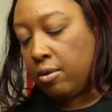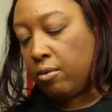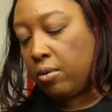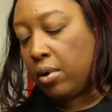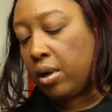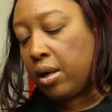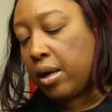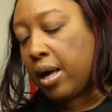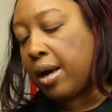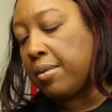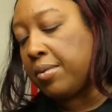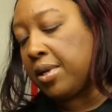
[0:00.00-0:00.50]

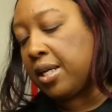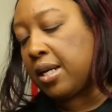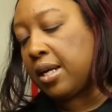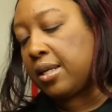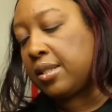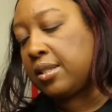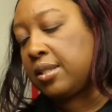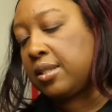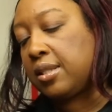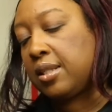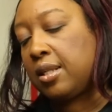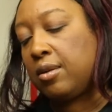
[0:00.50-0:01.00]
well, I mean,
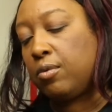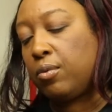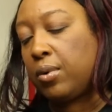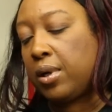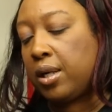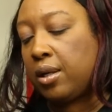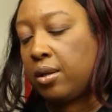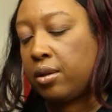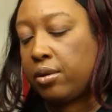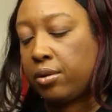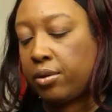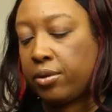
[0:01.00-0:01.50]
I see
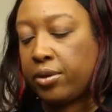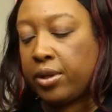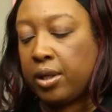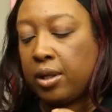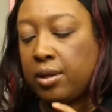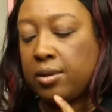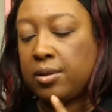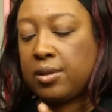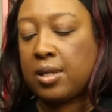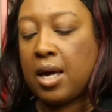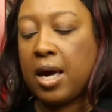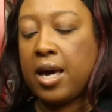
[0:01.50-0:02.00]
what it,
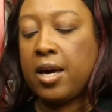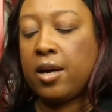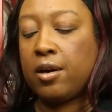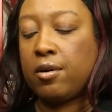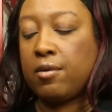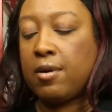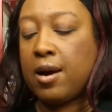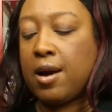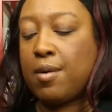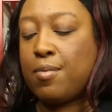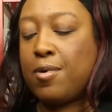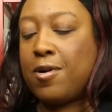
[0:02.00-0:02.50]
the
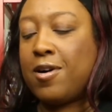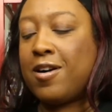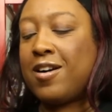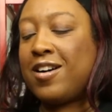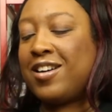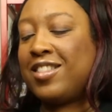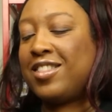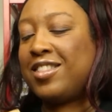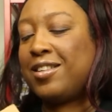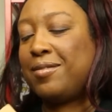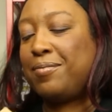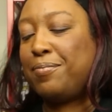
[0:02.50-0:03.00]
diagram
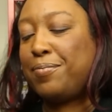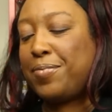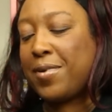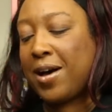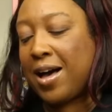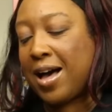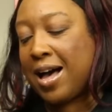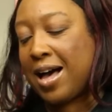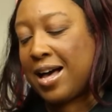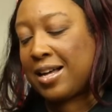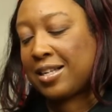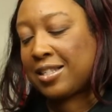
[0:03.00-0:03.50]
on the
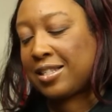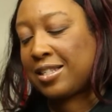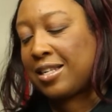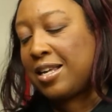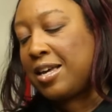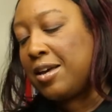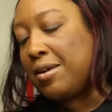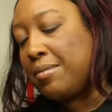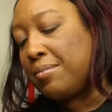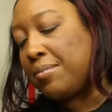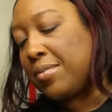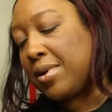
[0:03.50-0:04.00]
box,
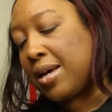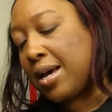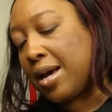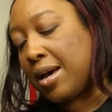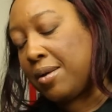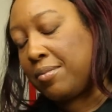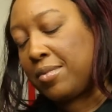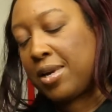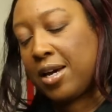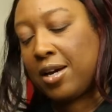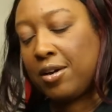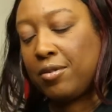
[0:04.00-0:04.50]
but
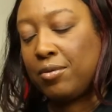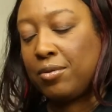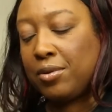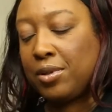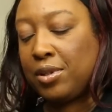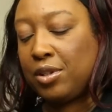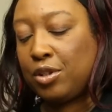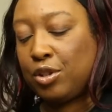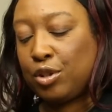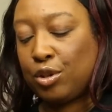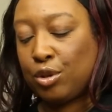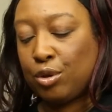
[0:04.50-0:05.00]
I'm not
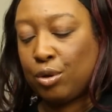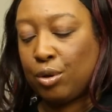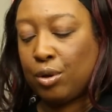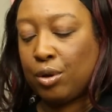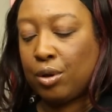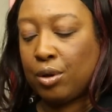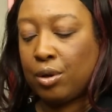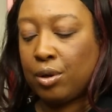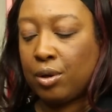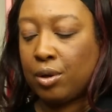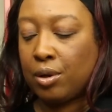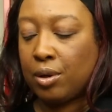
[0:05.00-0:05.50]
really
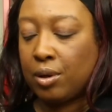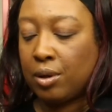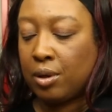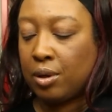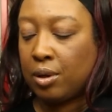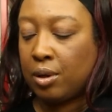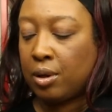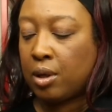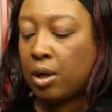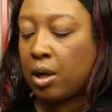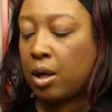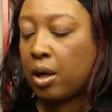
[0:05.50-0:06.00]
sure.
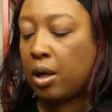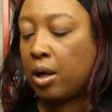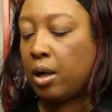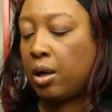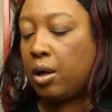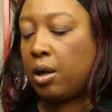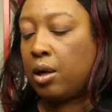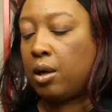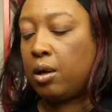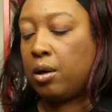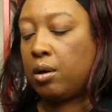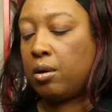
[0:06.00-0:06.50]

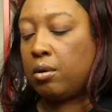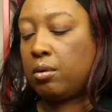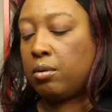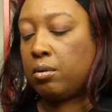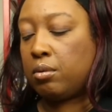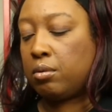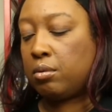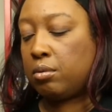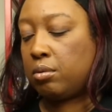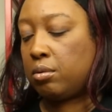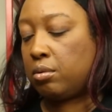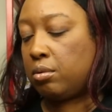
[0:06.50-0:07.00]

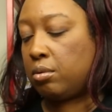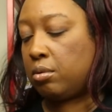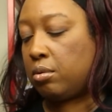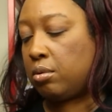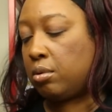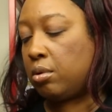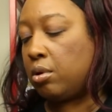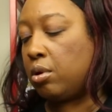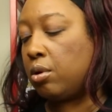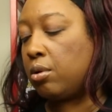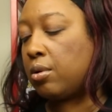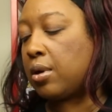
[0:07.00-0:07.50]
Oh,
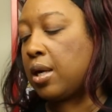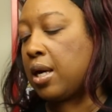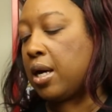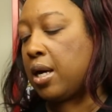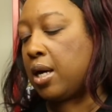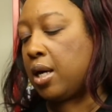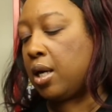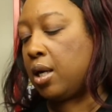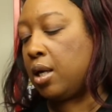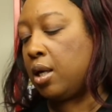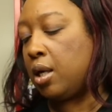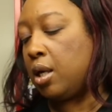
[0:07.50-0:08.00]

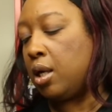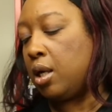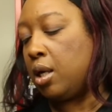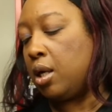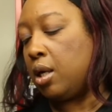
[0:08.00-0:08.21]
okay.